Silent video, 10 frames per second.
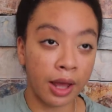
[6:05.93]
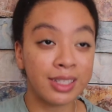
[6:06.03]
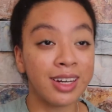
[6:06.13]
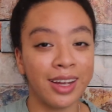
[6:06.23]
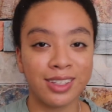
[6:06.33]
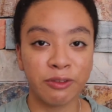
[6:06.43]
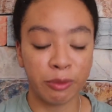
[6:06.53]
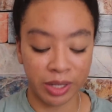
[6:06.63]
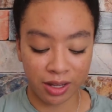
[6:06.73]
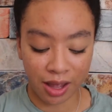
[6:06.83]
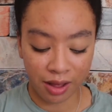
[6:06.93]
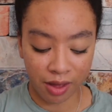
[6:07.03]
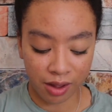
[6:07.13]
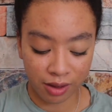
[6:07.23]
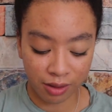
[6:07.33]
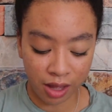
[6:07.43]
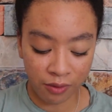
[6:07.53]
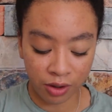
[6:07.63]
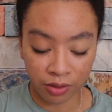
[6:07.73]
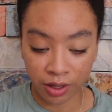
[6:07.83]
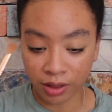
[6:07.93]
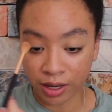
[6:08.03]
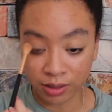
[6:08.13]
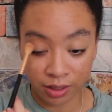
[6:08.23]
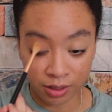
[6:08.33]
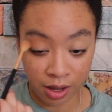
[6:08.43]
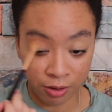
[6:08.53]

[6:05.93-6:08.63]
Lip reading: It's nice for me. I like having online classes.